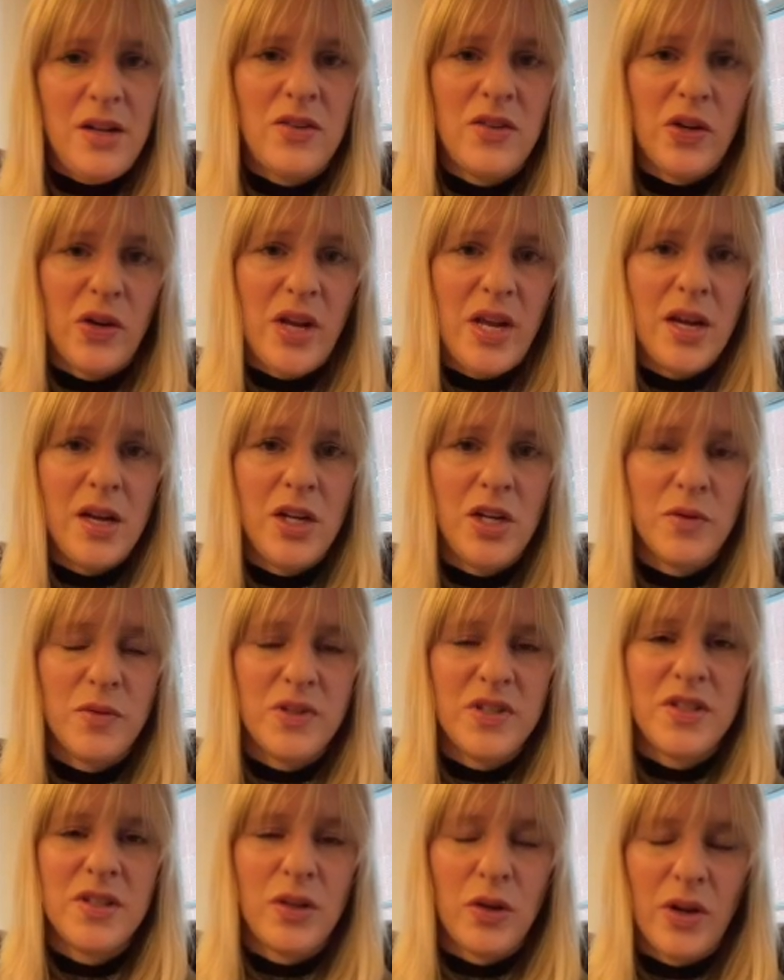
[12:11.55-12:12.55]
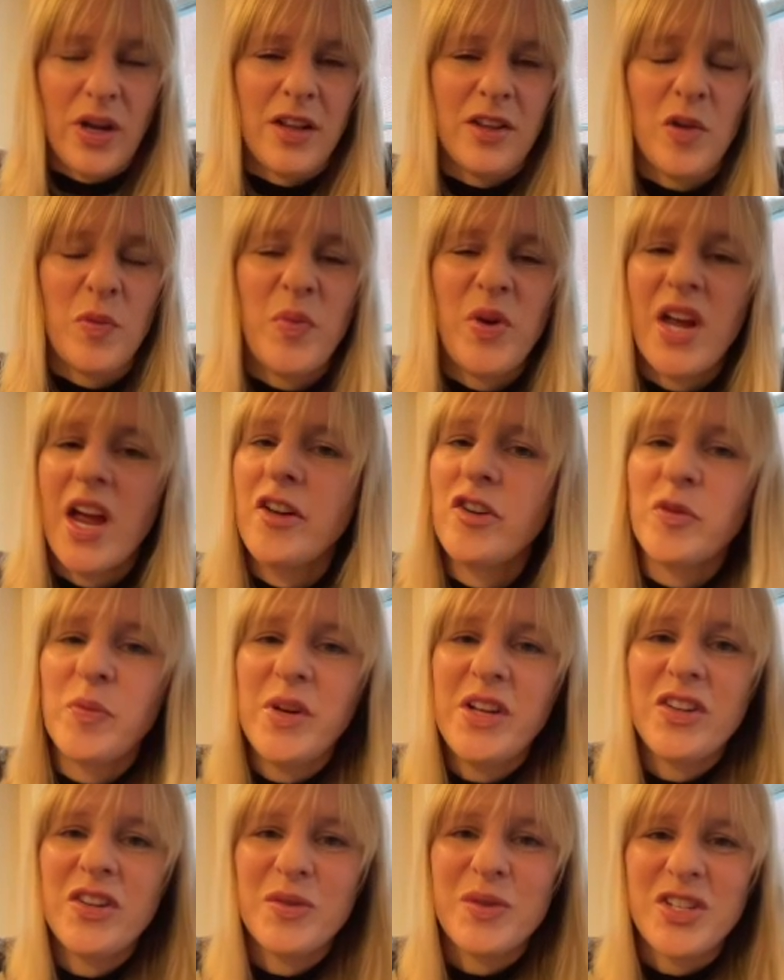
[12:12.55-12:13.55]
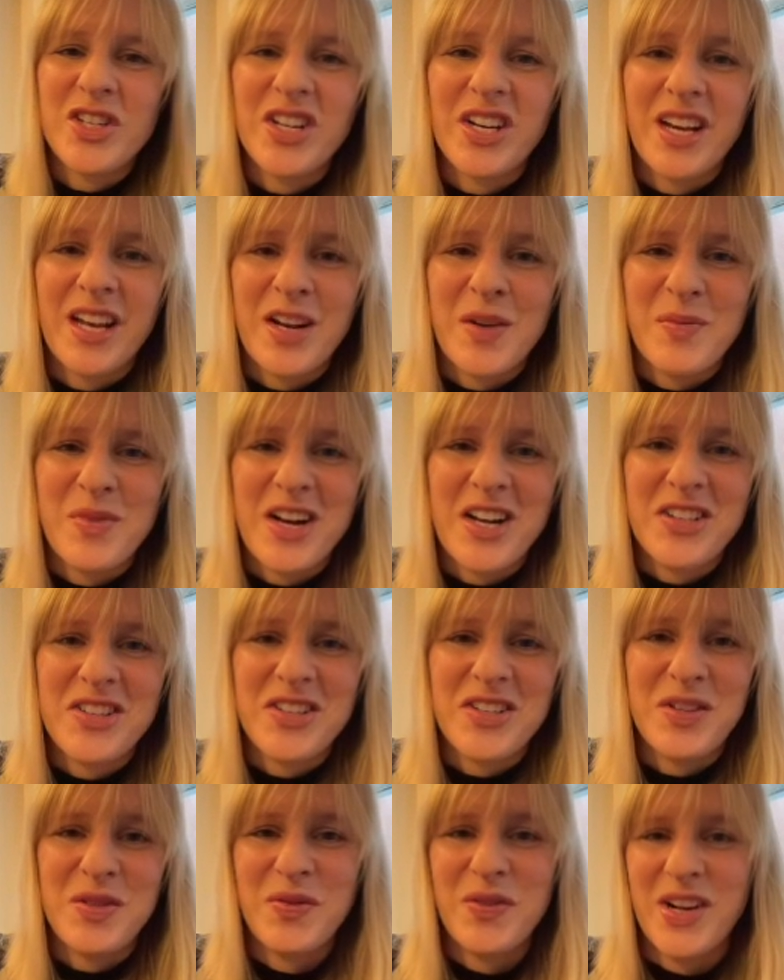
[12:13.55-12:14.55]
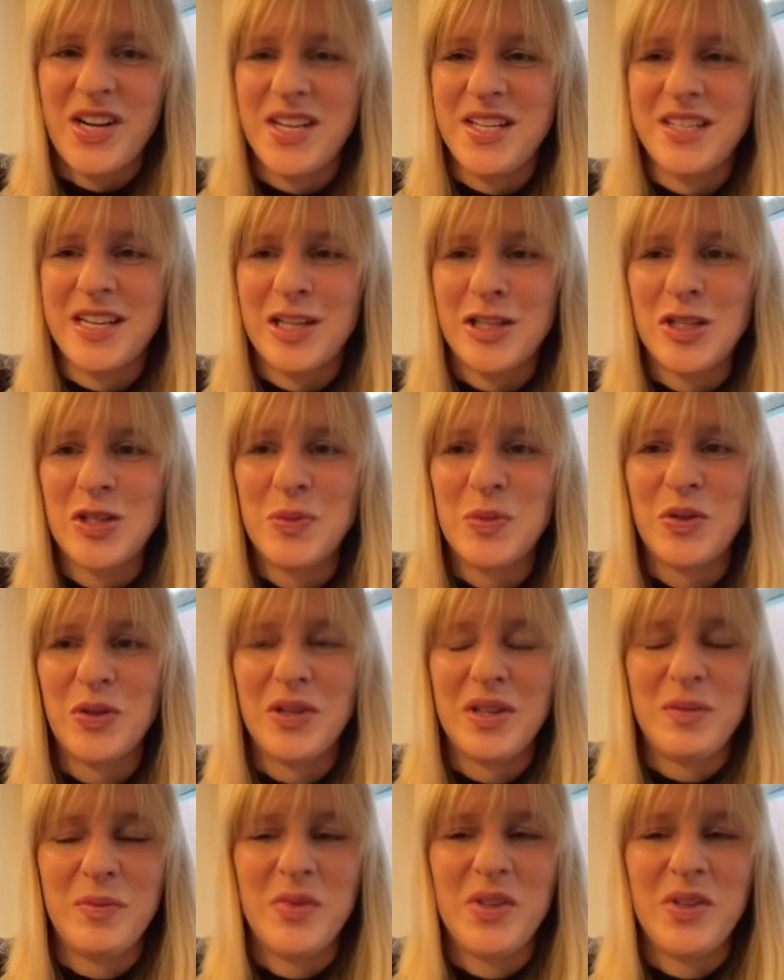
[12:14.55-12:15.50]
So here you would look at the pH meter, which you can imagine is fairly sensible